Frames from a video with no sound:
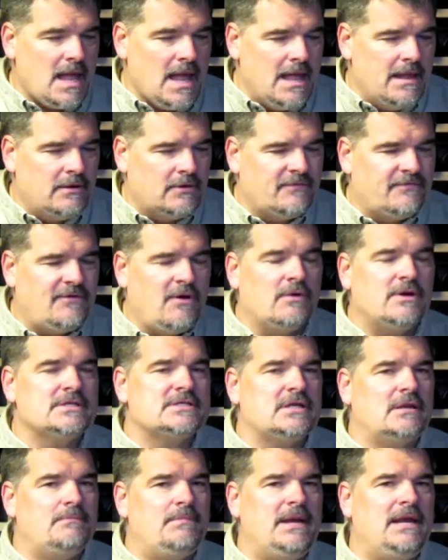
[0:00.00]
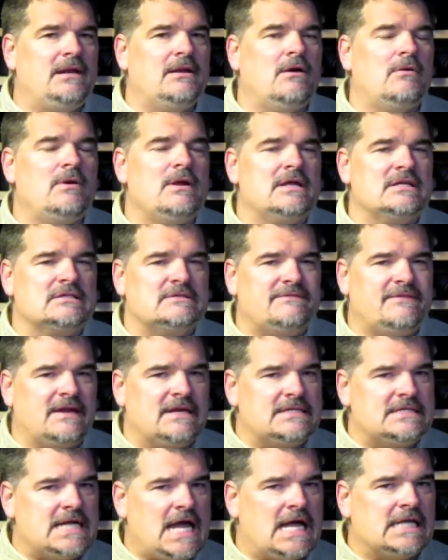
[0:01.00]
And her focus on Pinot is
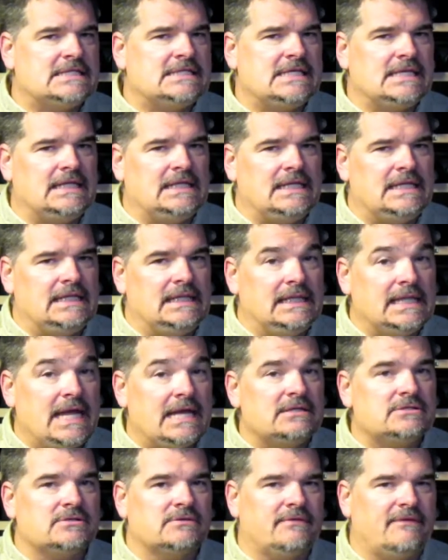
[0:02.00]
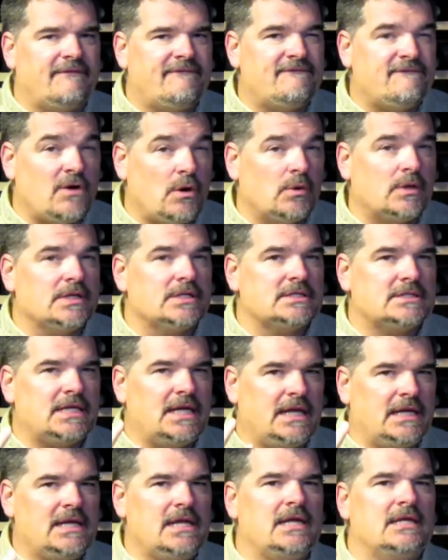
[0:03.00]
fantastically laser-focused.
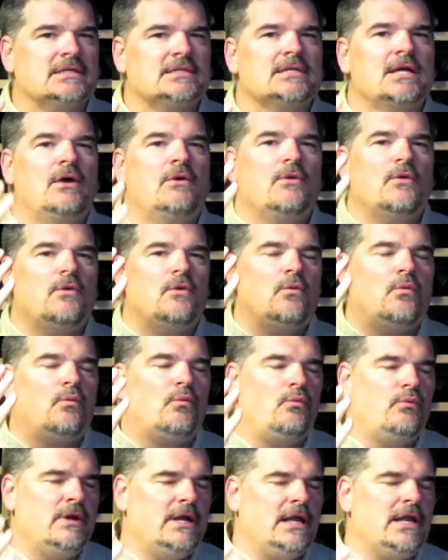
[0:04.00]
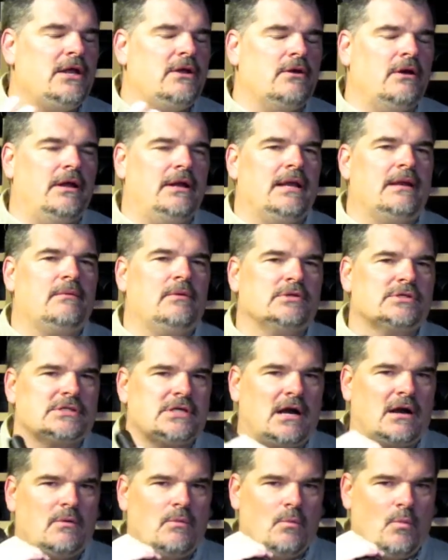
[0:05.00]
It is really good, and we'll
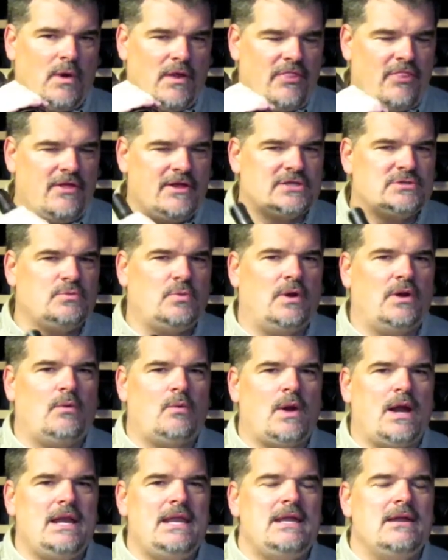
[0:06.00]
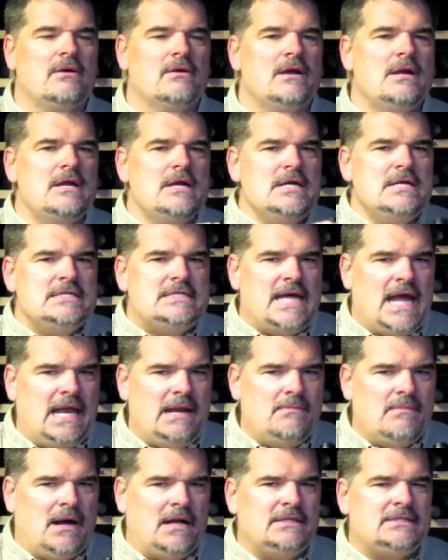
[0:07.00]
start with this one right here.
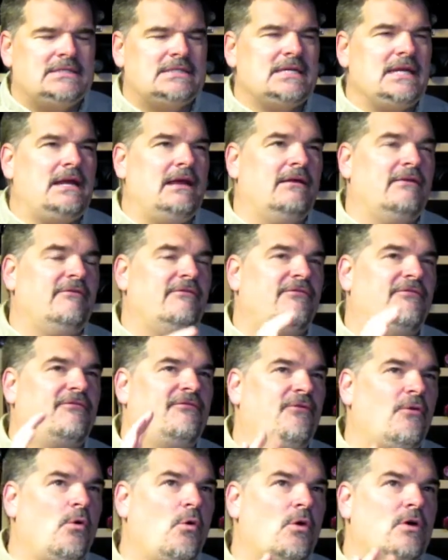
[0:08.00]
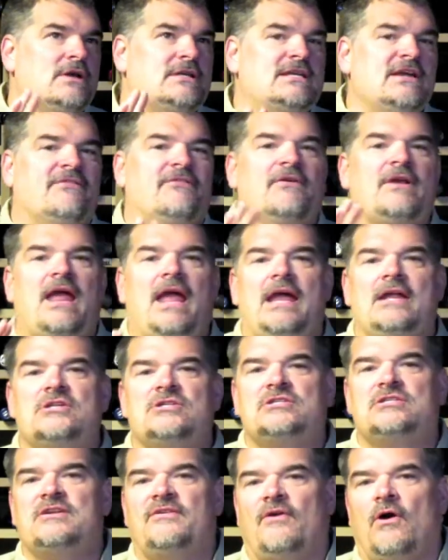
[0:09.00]
10 months in 4 different
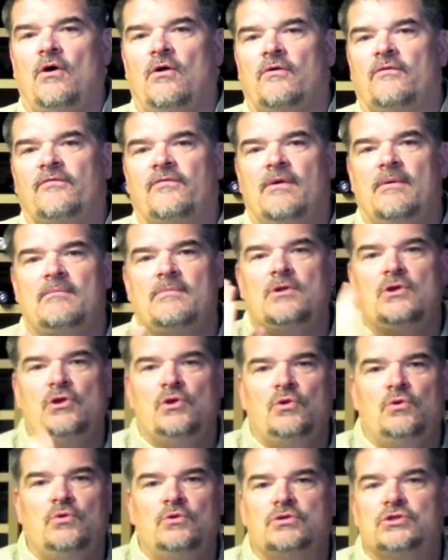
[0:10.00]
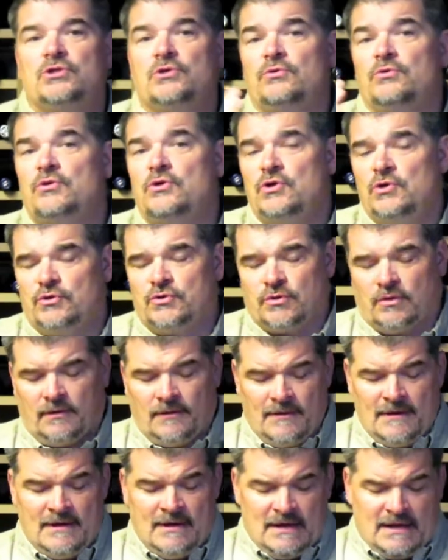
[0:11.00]
ages of oak, from new to neutral.